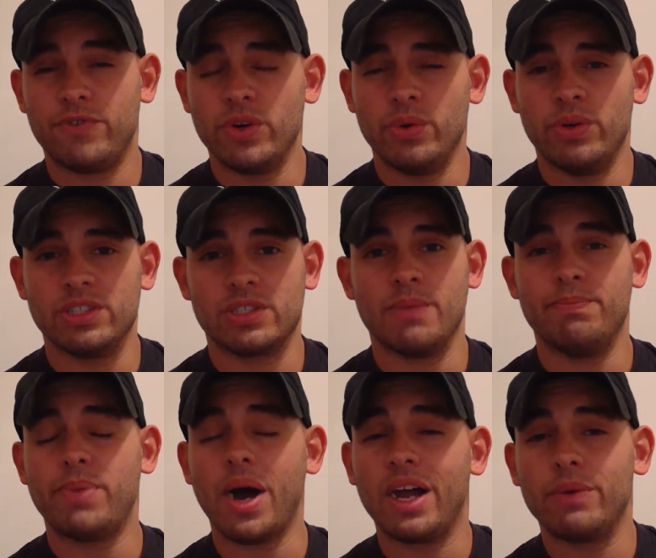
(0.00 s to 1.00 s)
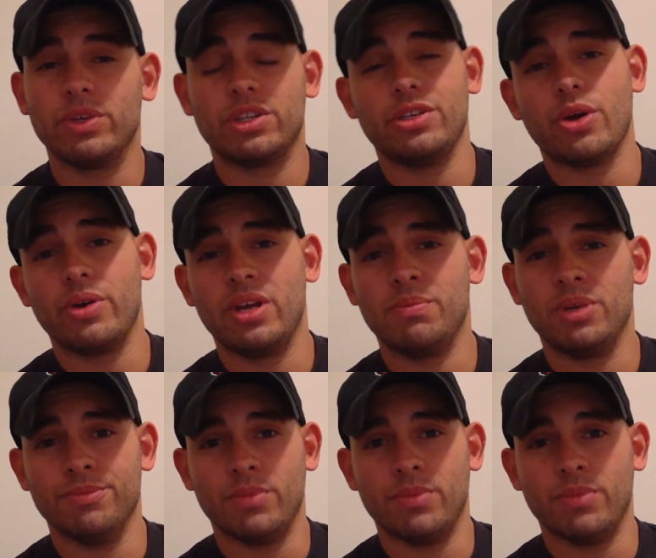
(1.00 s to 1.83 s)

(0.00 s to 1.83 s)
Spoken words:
food is going to bind with the yohimbine